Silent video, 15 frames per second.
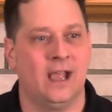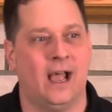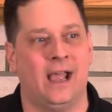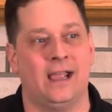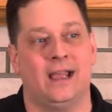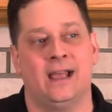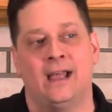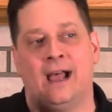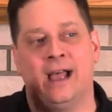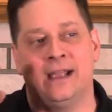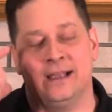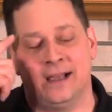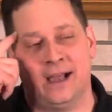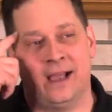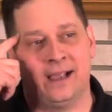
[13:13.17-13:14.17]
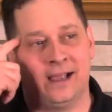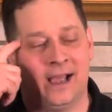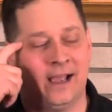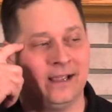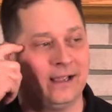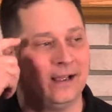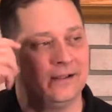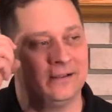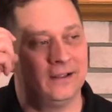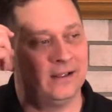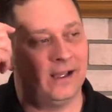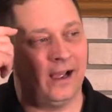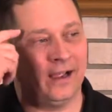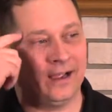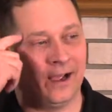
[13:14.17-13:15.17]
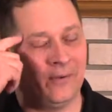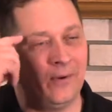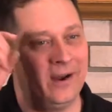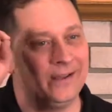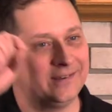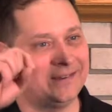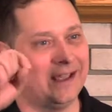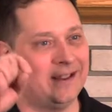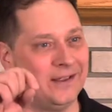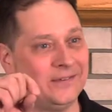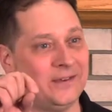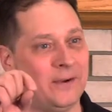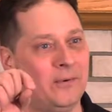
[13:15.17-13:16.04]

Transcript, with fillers: I, I, I, I, I want to say this.